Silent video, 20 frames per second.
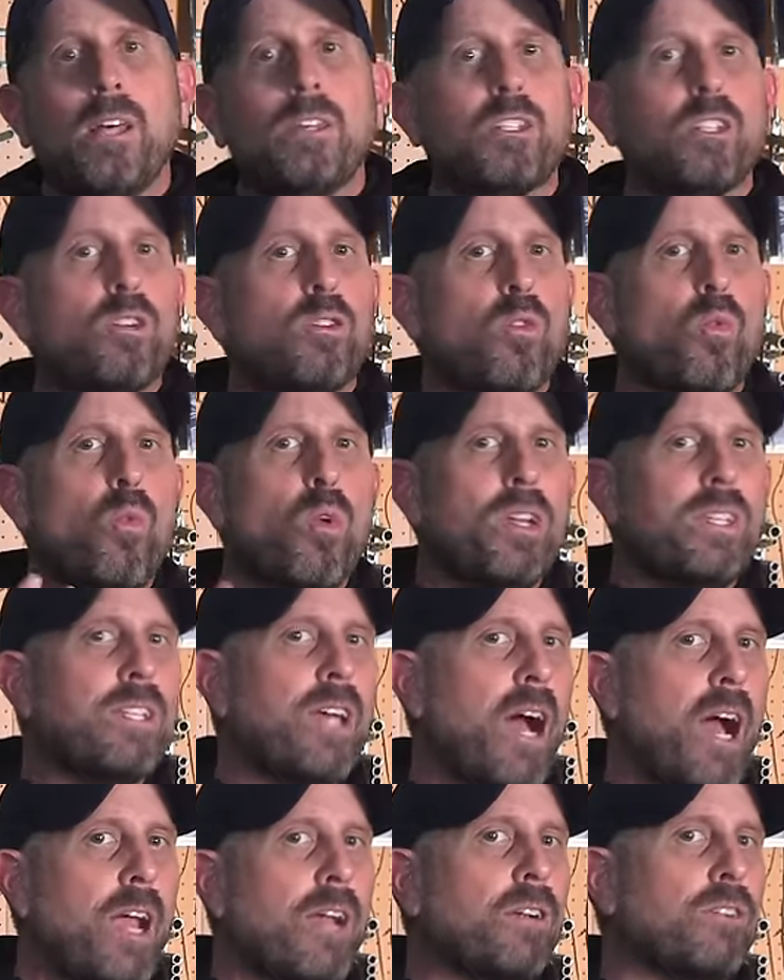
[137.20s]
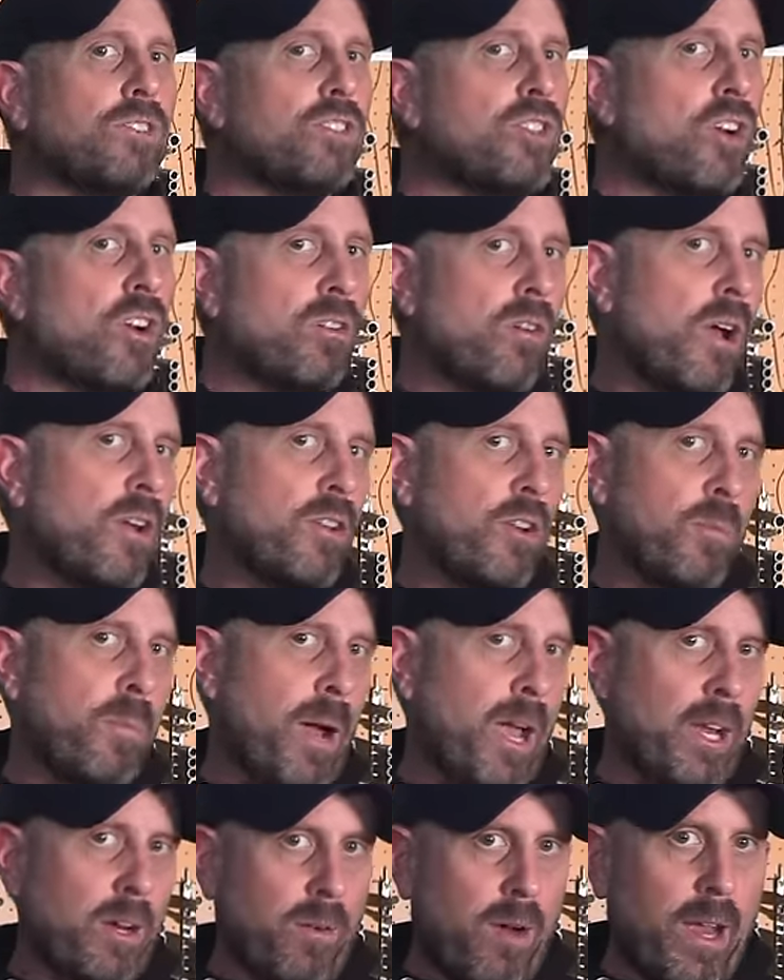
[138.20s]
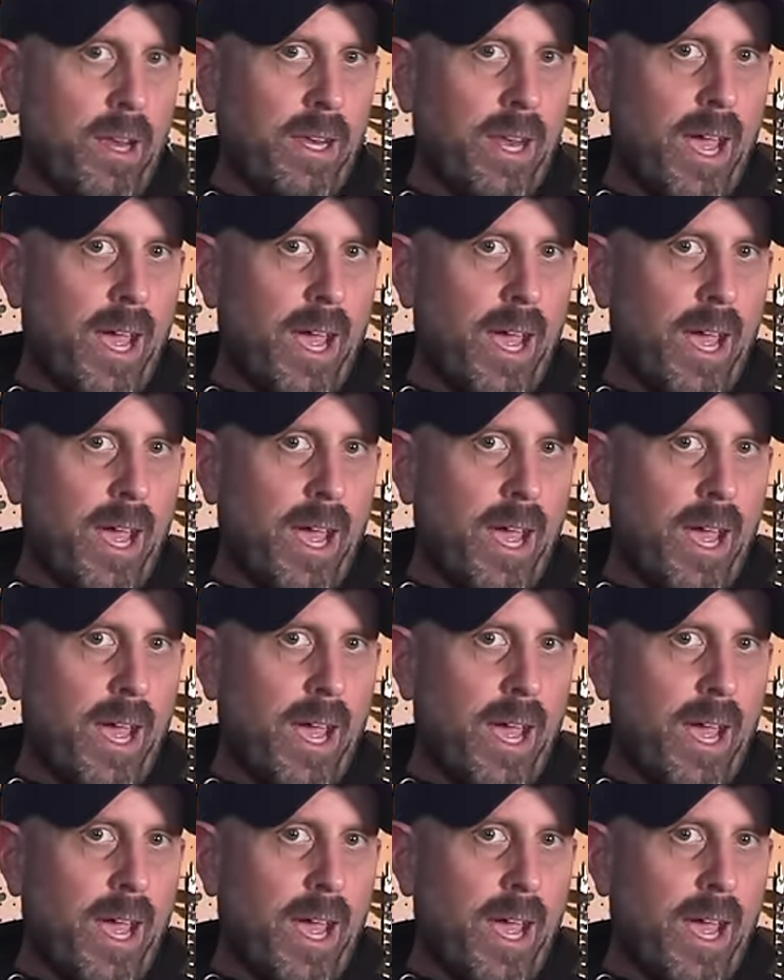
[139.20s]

So what tires are on your bike right